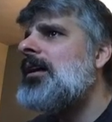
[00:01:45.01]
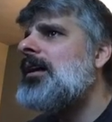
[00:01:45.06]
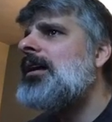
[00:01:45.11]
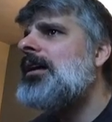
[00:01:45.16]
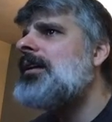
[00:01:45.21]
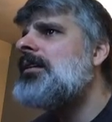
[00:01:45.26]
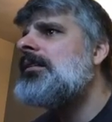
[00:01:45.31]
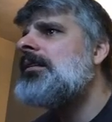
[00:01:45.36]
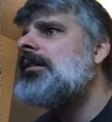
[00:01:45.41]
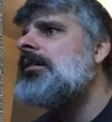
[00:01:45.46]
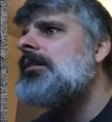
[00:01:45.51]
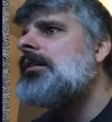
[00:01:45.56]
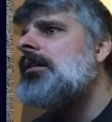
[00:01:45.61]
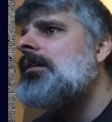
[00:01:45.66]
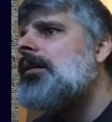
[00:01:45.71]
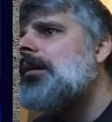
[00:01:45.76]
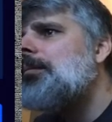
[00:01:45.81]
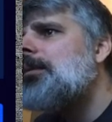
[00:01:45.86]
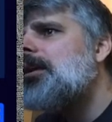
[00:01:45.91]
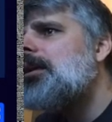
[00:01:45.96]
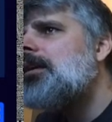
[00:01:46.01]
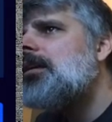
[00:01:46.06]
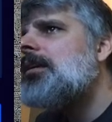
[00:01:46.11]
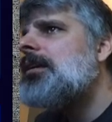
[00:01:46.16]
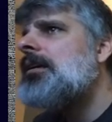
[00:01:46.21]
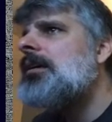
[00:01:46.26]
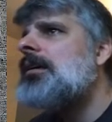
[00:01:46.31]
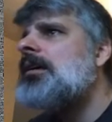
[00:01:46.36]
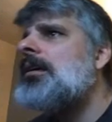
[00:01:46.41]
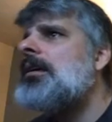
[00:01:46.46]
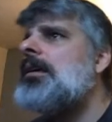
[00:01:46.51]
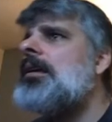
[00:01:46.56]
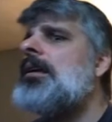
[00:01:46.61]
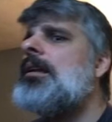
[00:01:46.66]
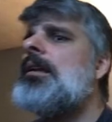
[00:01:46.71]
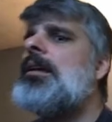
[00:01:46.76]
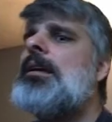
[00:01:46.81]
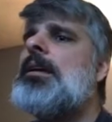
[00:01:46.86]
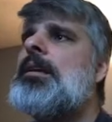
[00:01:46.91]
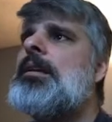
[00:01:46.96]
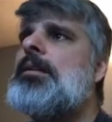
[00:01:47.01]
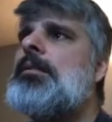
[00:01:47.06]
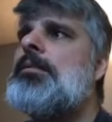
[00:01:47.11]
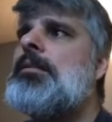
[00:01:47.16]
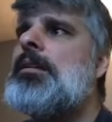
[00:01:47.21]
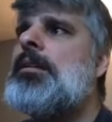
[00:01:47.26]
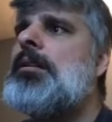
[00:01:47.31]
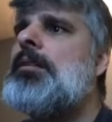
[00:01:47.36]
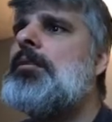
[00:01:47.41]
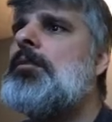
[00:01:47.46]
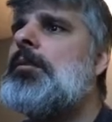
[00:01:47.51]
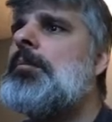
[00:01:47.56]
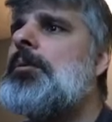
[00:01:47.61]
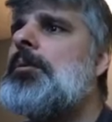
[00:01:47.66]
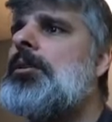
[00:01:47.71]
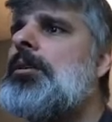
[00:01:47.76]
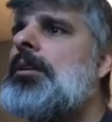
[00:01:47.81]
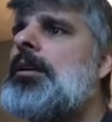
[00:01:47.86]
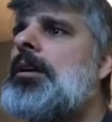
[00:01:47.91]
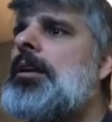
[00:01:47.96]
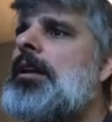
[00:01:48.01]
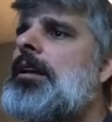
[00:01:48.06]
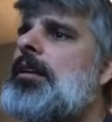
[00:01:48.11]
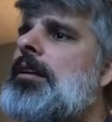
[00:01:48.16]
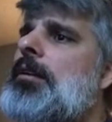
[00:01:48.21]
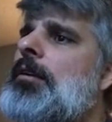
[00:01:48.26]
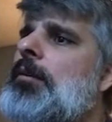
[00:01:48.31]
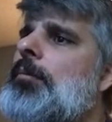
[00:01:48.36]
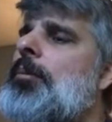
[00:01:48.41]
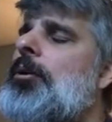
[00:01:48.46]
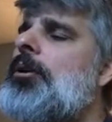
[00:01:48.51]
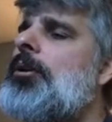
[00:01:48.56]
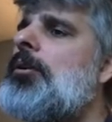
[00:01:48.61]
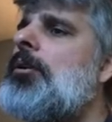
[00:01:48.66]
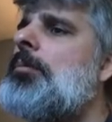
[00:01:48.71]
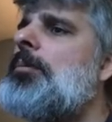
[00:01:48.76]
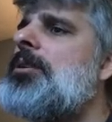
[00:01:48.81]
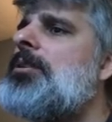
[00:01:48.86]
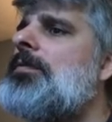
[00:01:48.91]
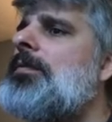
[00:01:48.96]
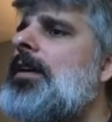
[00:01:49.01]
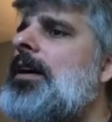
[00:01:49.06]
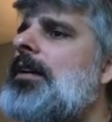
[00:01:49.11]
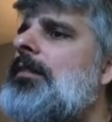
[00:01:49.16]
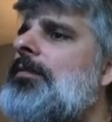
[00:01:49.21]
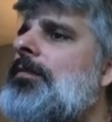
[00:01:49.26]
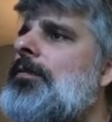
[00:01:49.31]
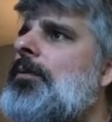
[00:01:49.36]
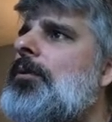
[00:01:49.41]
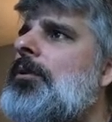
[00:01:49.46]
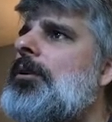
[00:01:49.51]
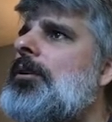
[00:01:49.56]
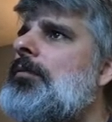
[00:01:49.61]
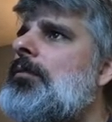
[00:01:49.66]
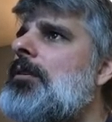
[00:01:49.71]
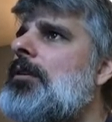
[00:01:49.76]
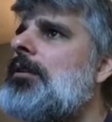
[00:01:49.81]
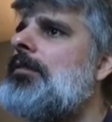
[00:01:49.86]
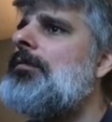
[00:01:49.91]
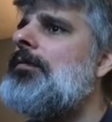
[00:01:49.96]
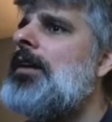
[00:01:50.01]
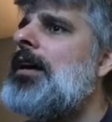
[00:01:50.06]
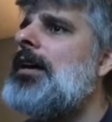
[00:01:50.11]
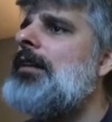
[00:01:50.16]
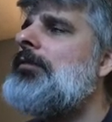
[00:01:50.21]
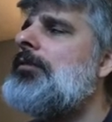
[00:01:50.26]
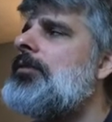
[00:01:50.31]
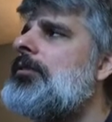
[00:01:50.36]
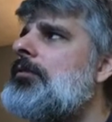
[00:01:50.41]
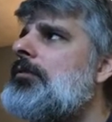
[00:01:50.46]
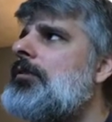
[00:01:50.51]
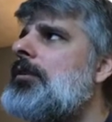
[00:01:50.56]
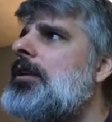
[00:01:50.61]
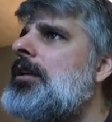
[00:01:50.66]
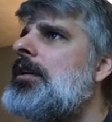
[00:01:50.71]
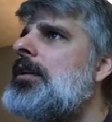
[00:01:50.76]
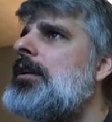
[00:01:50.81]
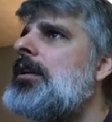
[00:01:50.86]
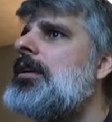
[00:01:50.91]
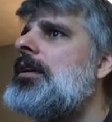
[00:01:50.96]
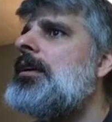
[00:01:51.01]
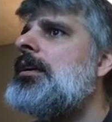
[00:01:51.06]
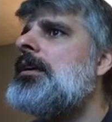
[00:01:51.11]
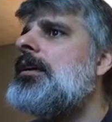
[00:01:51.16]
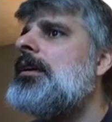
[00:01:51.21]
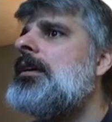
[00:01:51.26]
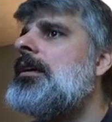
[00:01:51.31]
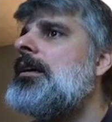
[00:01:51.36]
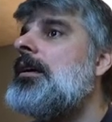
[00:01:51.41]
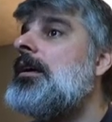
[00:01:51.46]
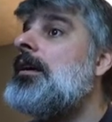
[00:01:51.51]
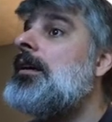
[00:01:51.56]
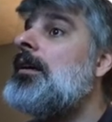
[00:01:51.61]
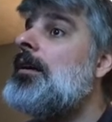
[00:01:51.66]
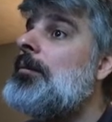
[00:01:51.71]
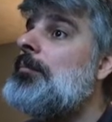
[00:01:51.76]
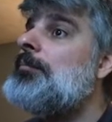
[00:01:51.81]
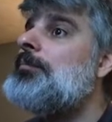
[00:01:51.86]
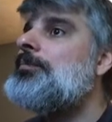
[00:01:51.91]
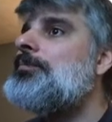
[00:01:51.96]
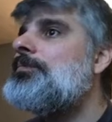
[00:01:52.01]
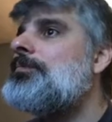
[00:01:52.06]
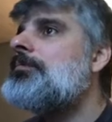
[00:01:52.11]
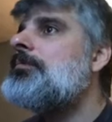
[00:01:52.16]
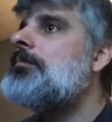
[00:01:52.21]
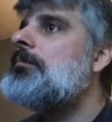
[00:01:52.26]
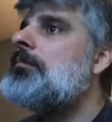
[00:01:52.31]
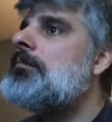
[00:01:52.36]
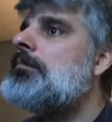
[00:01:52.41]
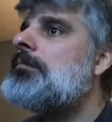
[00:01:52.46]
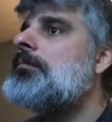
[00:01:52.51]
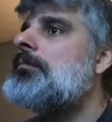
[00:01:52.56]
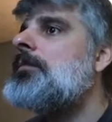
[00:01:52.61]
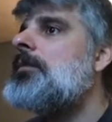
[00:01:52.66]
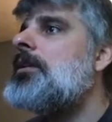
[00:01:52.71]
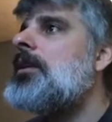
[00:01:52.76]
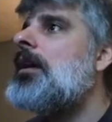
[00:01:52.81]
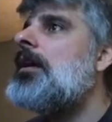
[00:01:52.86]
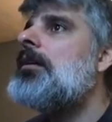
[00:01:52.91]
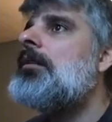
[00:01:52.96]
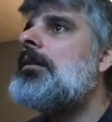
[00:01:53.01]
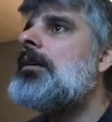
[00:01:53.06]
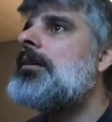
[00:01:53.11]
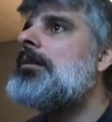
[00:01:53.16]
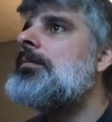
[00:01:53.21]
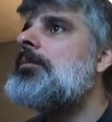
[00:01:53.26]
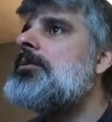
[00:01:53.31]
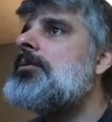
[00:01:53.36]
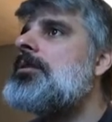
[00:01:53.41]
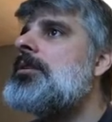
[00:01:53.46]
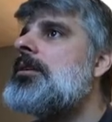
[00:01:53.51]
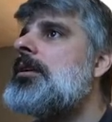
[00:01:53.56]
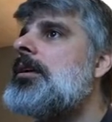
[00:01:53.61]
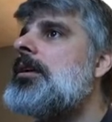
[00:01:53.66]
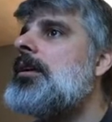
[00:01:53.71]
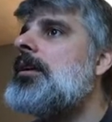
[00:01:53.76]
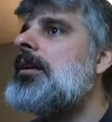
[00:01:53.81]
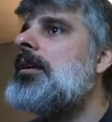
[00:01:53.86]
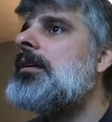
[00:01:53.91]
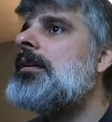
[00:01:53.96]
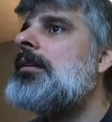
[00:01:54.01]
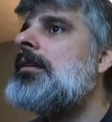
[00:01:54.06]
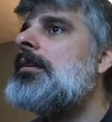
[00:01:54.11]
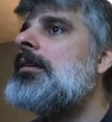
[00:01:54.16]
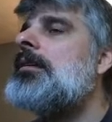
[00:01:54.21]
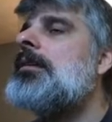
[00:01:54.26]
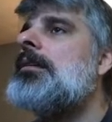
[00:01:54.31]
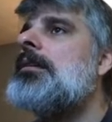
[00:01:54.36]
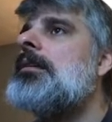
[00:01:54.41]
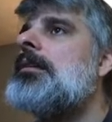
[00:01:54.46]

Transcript: I don't know though. I mean, hitting is sort of the normal thing. Like your opponent opens 5-4, you roll a 5-3. Yeah, you are supposed to hit.